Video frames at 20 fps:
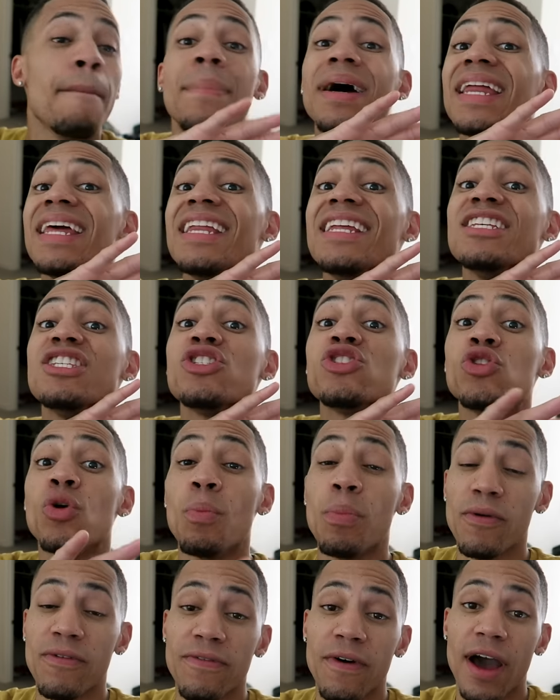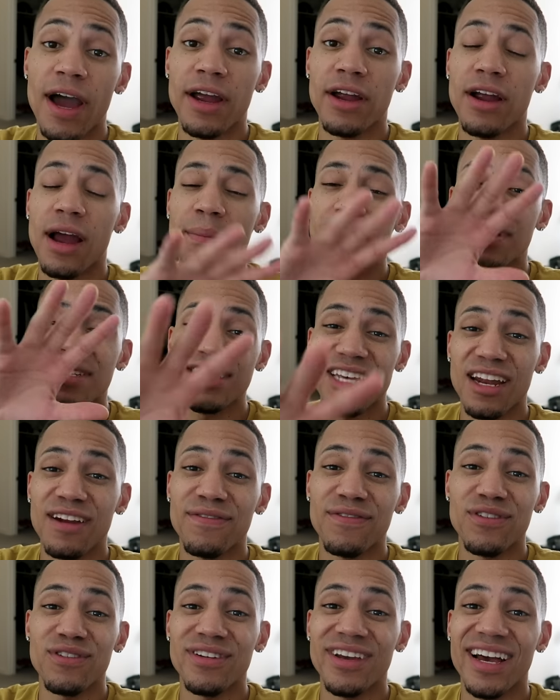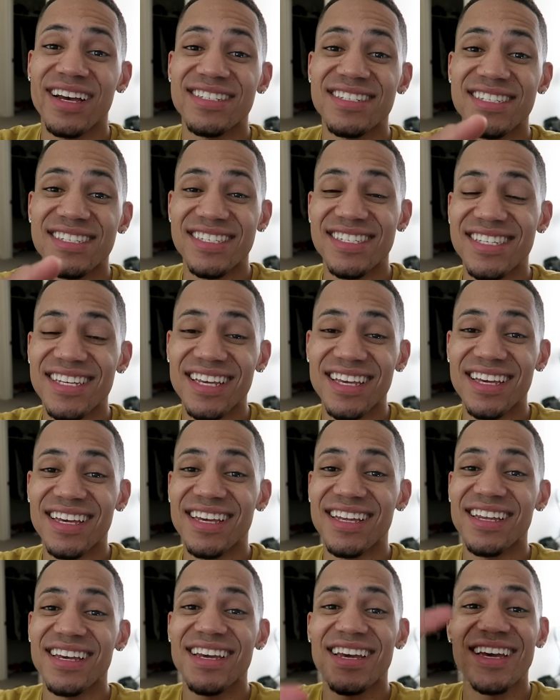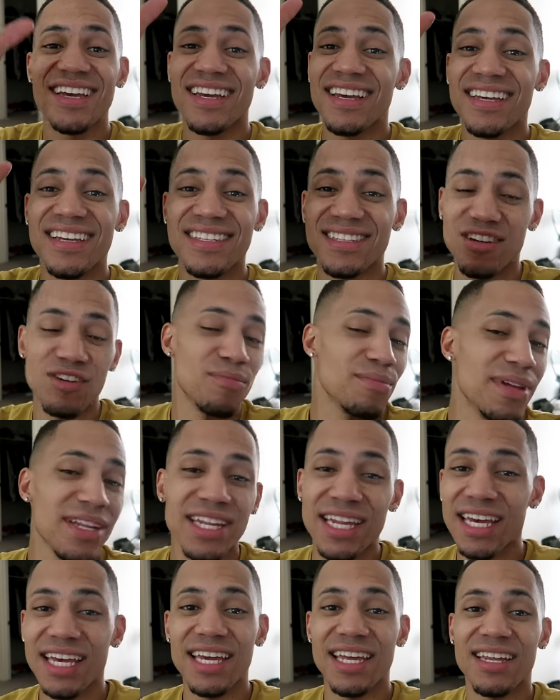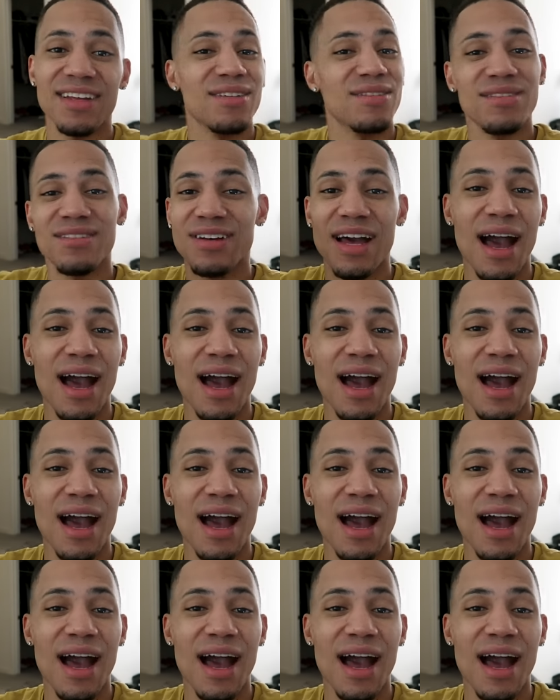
But it is super fire. I'm excited for you guys to see it. It's gonna be lit.